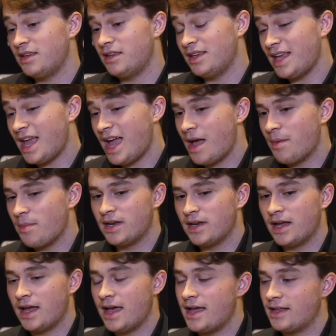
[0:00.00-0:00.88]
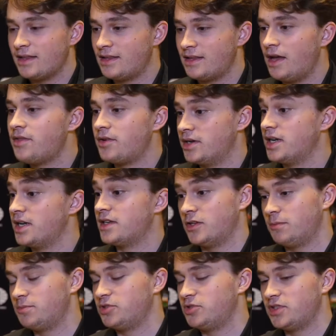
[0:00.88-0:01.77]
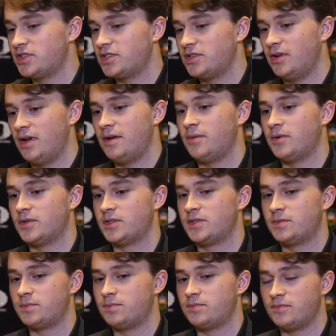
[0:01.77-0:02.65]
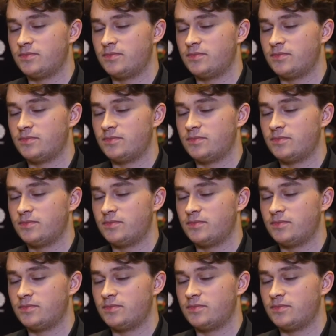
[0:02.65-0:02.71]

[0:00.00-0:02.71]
Yeah, I mean, I had other nice options, so I was